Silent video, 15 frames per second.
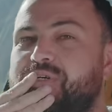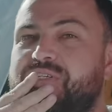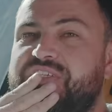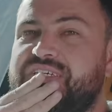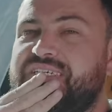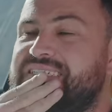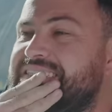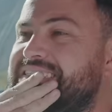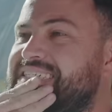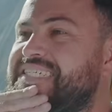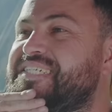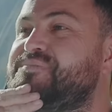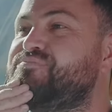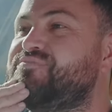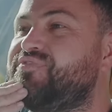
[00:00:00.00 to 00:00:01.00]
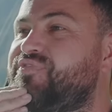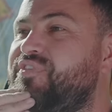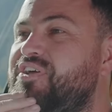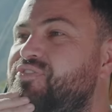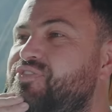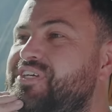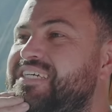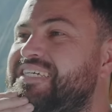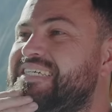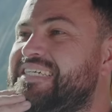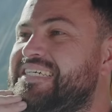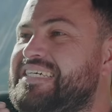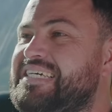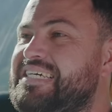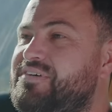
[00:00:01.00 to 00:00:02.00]
puts it in some
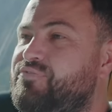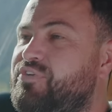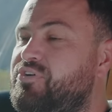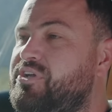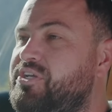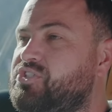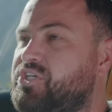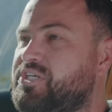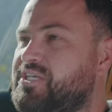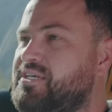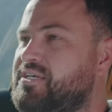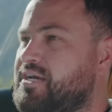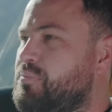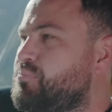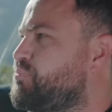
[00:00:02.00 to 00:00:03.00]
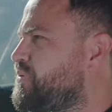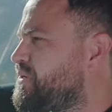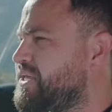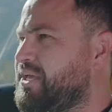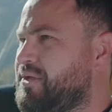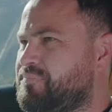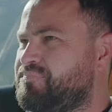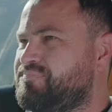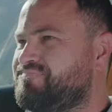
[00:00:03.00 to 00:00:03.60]
very, very tricky company.